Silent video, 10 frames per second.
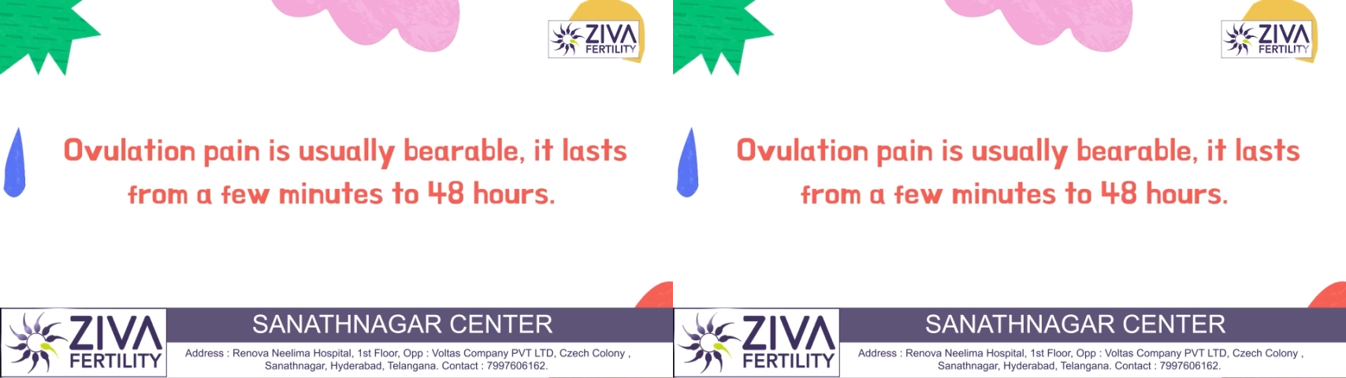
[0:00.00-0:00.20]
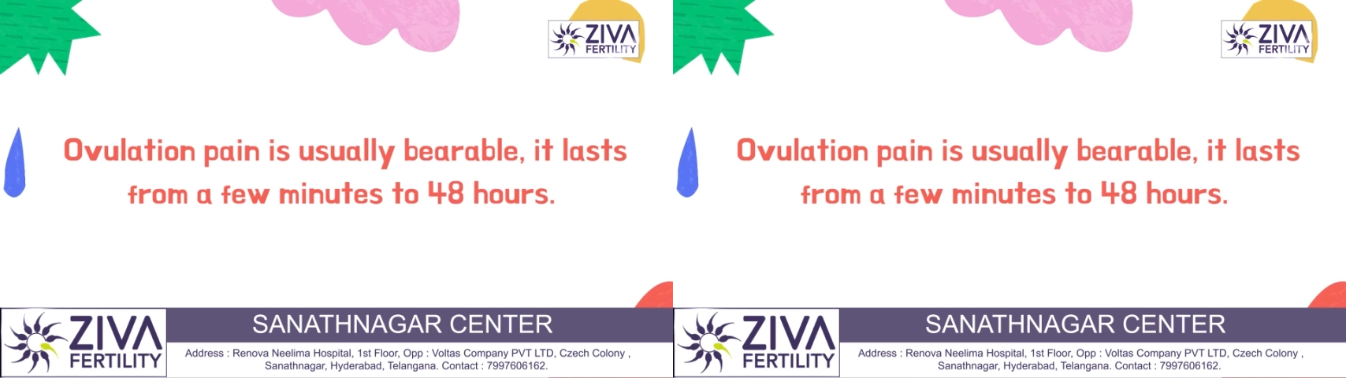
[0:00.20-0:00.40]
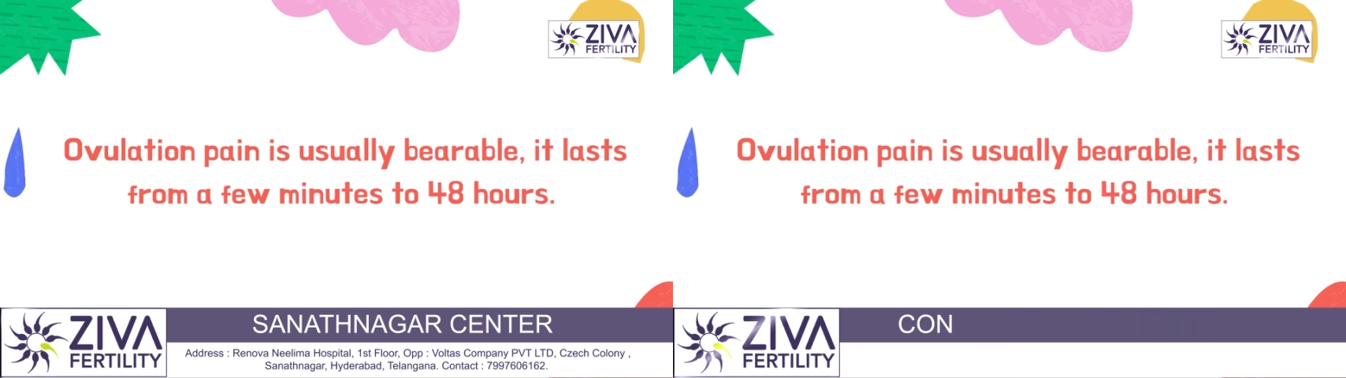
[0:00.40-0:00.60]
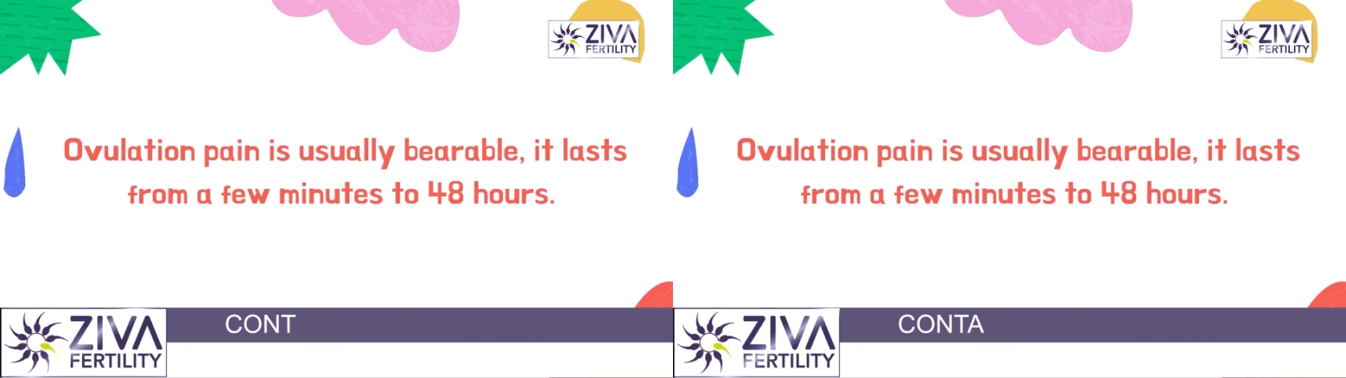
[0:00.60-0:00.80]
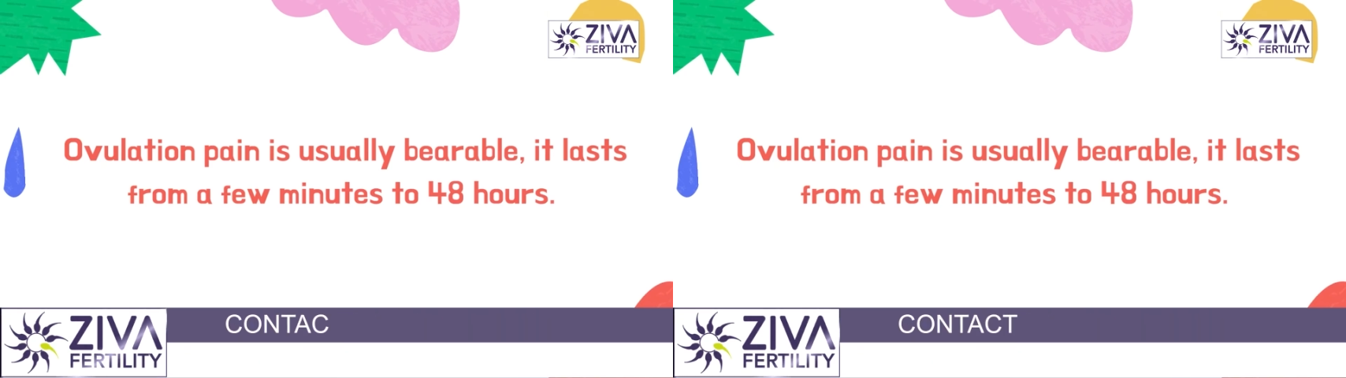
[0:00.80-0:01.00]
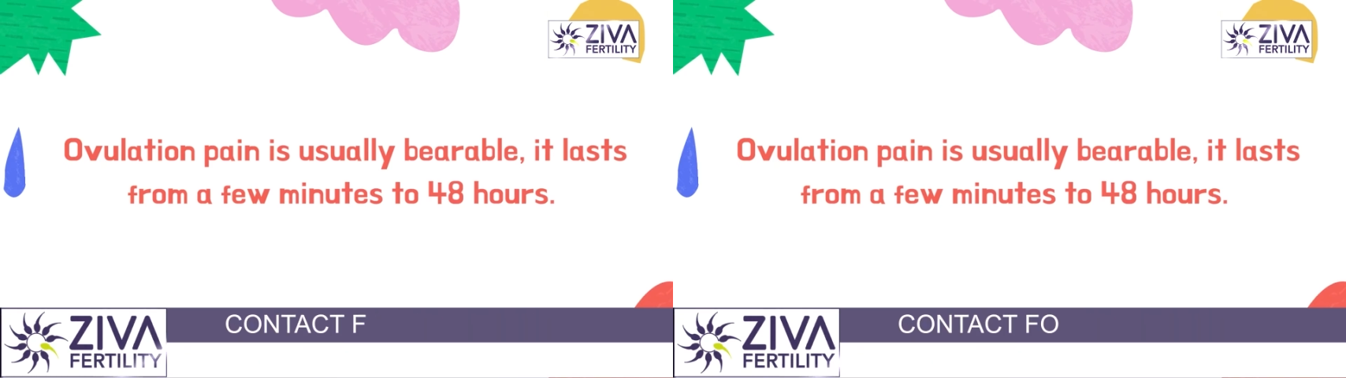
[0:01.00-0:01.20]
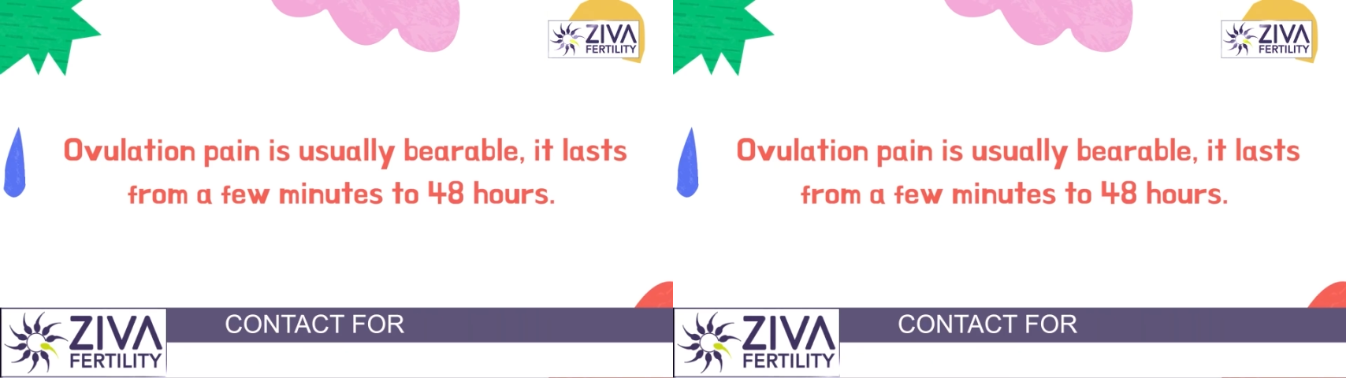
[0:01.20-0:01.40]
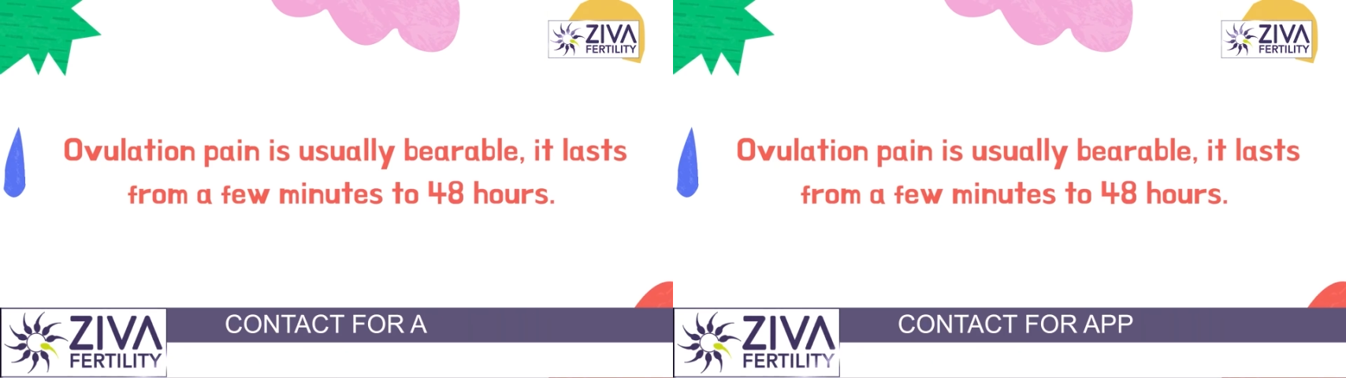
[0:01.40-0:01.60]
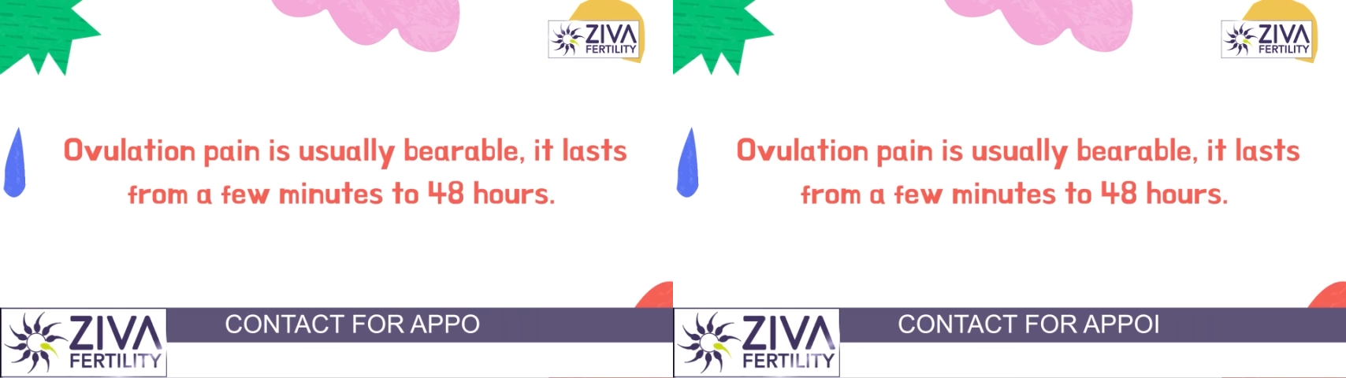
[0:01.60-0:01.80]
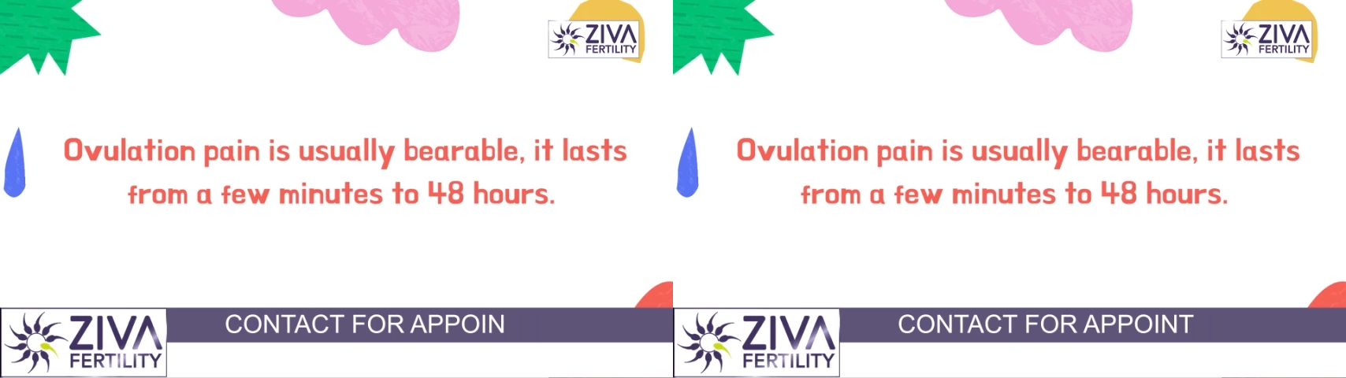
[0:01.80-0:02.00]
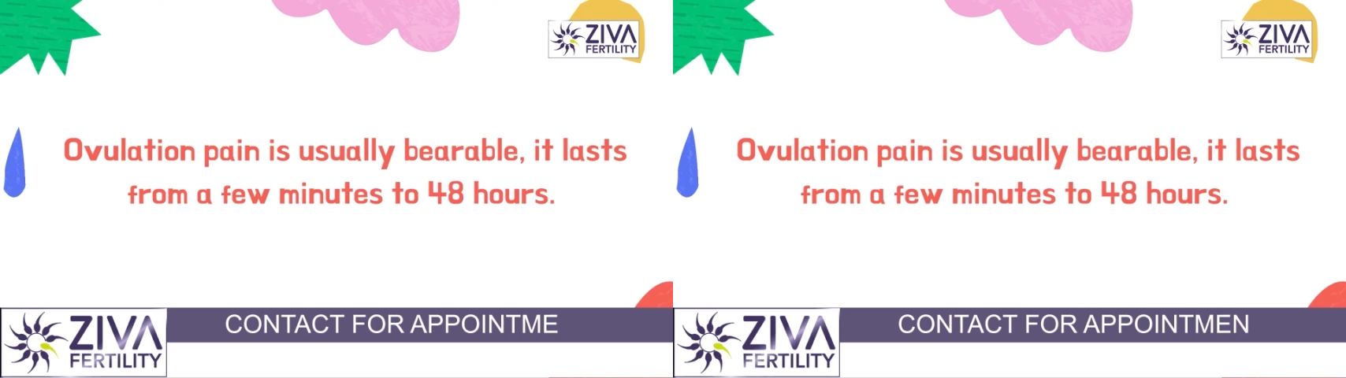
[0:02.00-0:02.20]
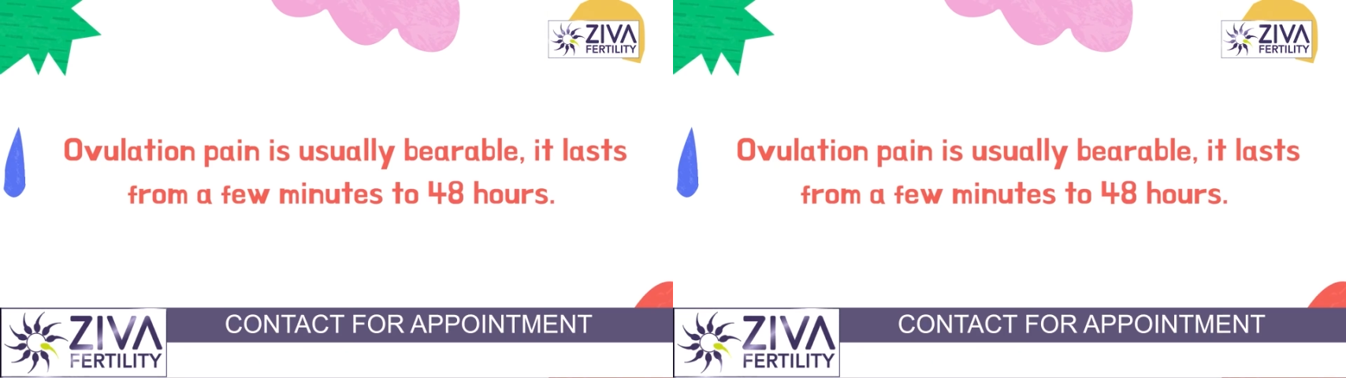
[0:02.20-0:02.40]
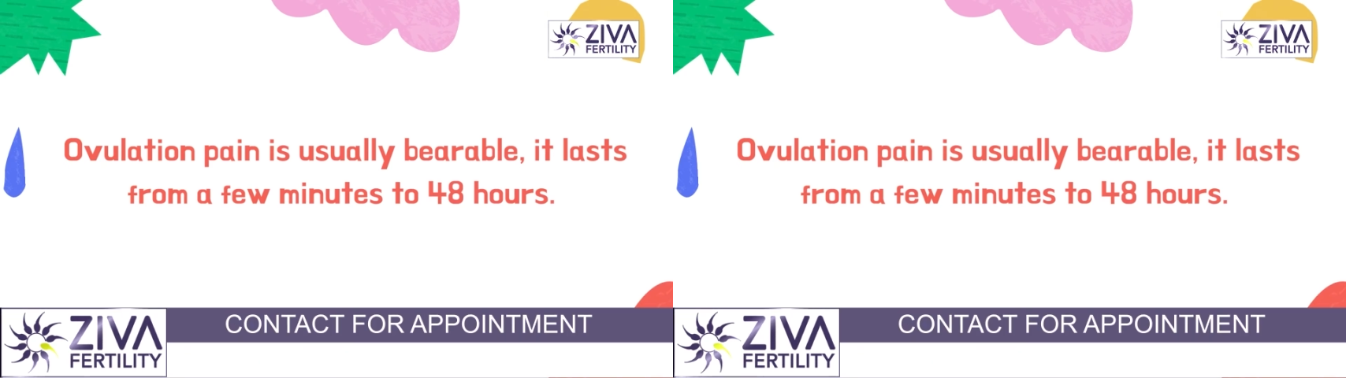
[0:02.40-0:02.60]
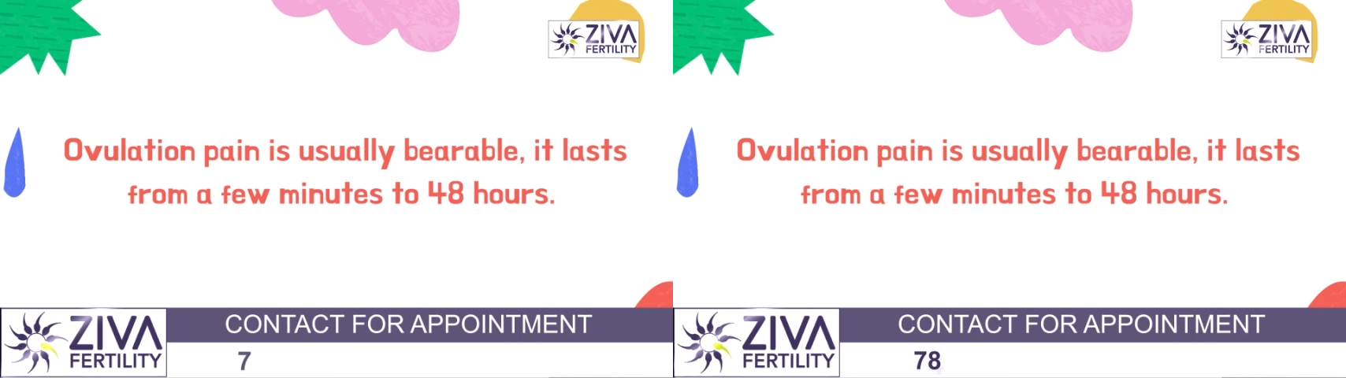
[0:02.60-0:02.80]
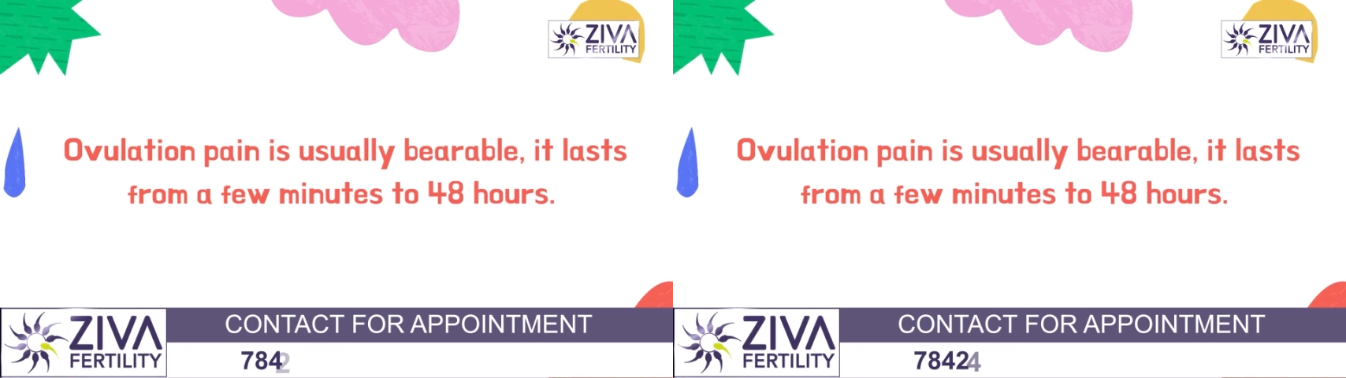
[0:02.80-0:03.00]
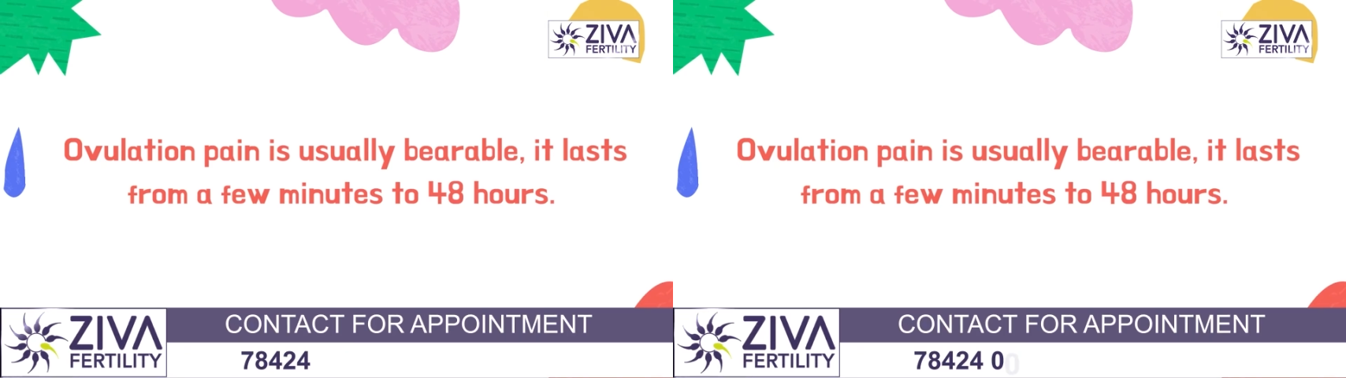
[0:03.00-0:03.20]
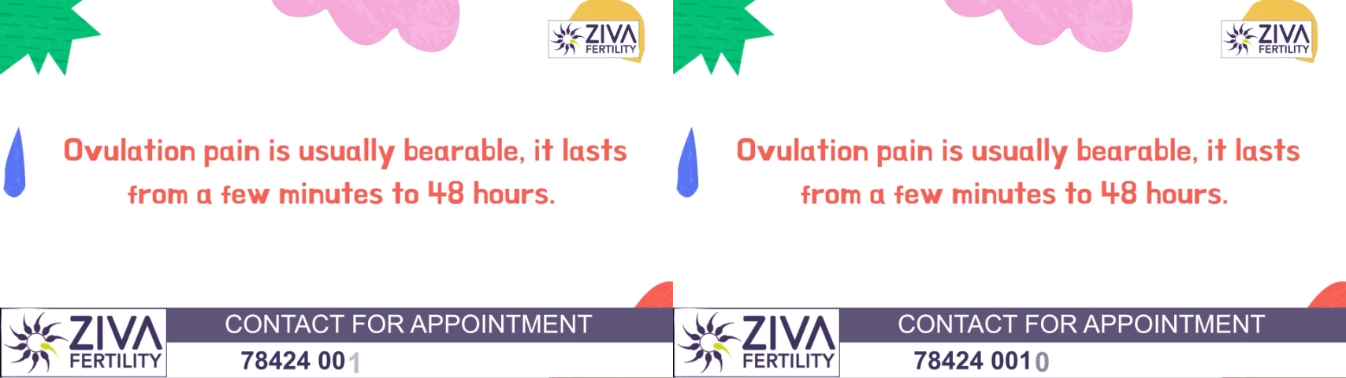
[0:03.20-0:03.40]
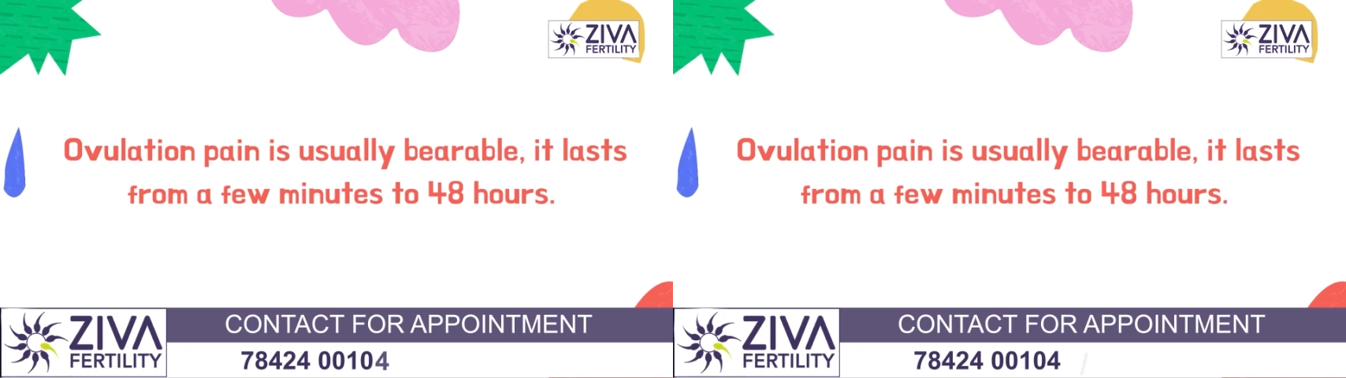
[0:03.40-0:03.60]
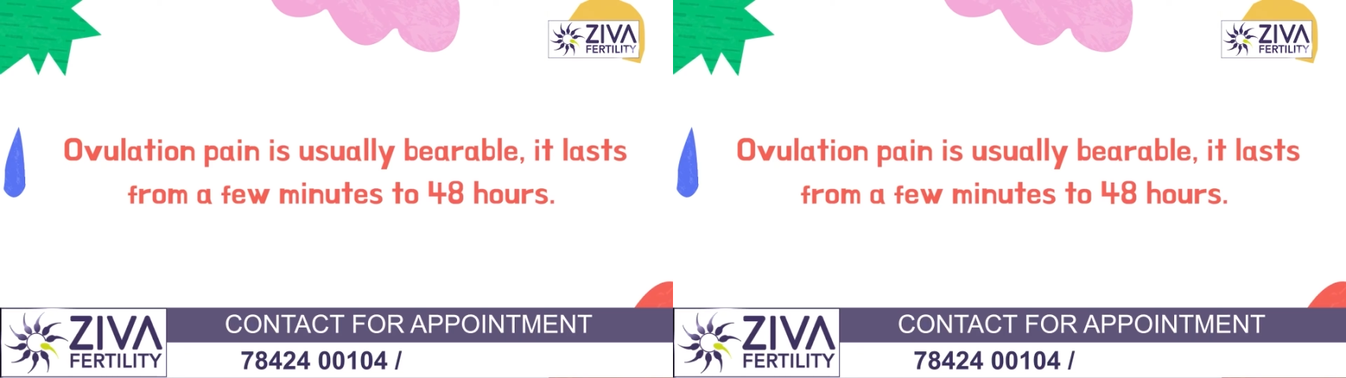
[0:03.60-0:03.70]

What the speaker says: Nobody's mouth can be seen.